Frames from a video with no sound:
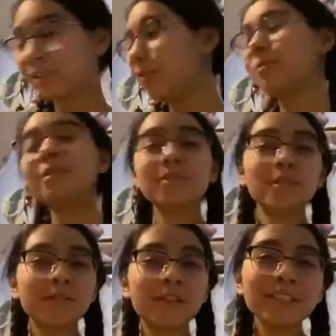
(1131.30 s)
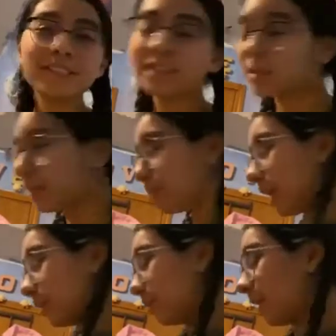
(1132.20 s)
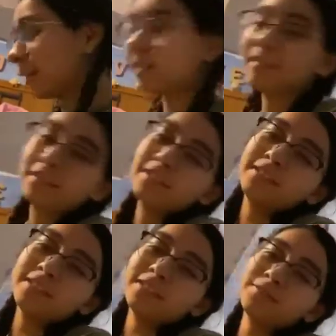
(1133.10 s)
Well, you've already seen my backpack. It's this